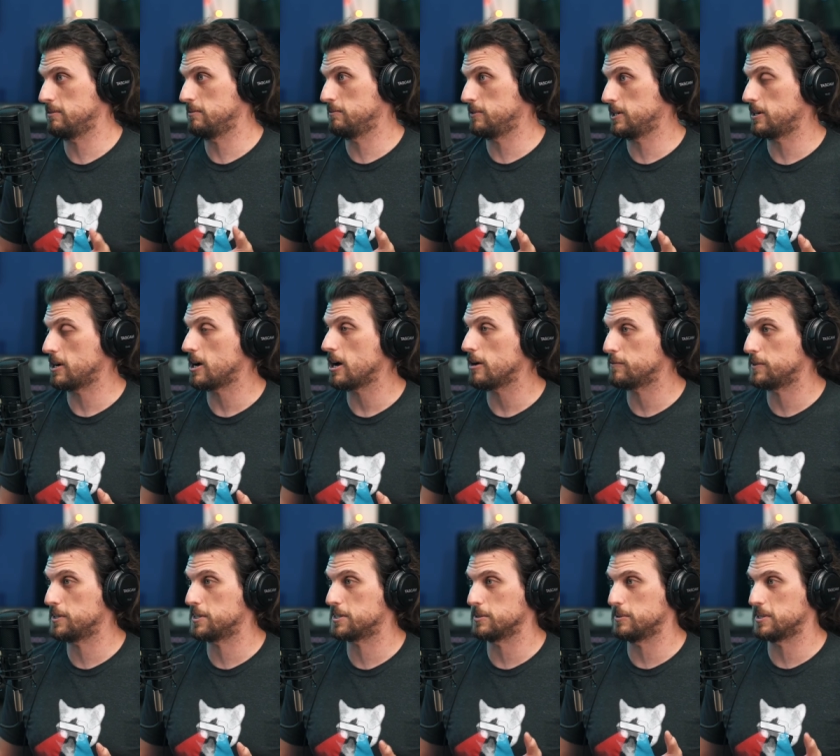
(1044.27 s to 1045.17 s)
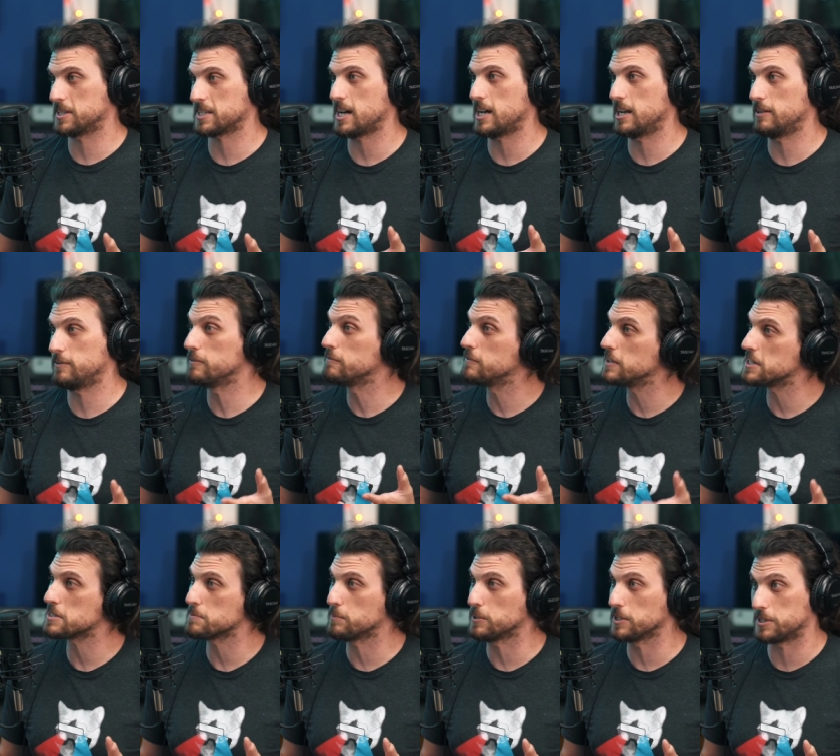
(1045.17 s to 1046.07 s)
very often, so it's kind of
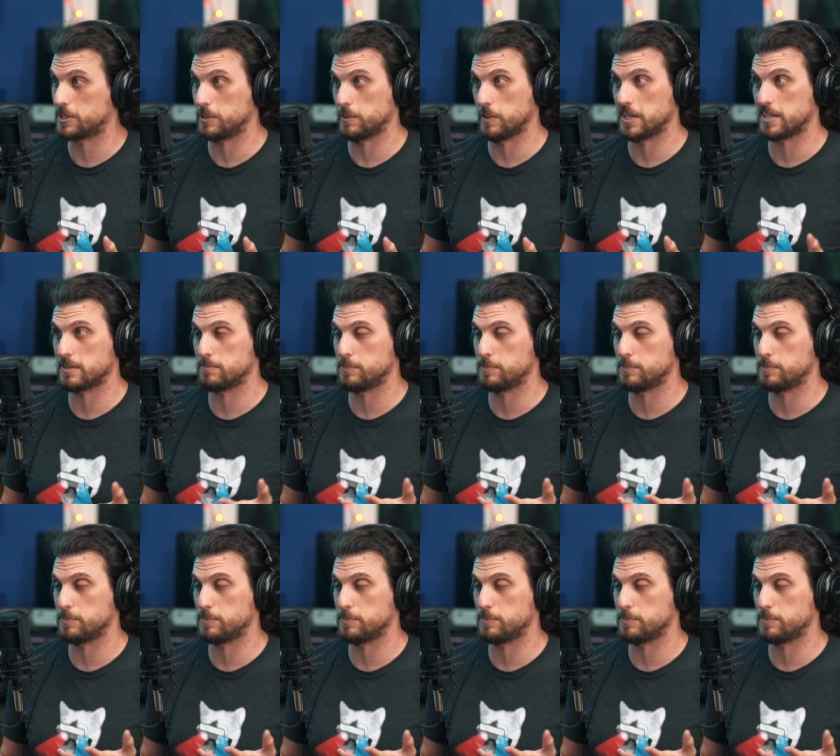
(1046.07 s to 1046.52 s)
invisible to us.